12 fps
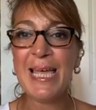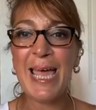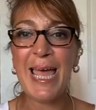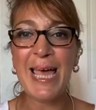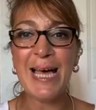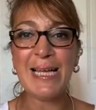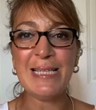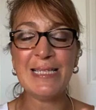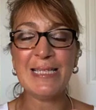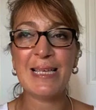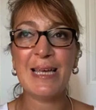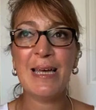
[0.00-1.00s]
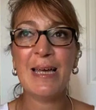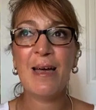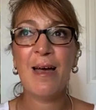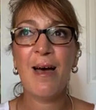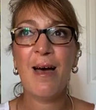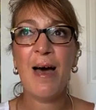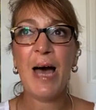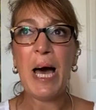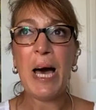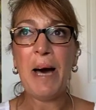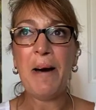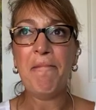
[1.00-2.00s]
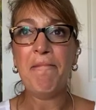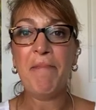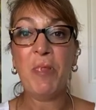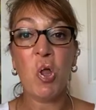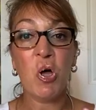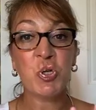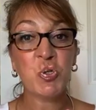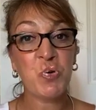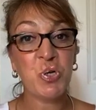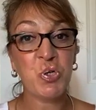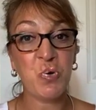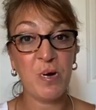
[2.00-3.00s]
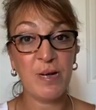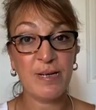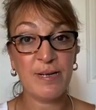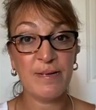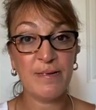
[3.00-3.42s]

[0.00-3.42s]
And um, long story short,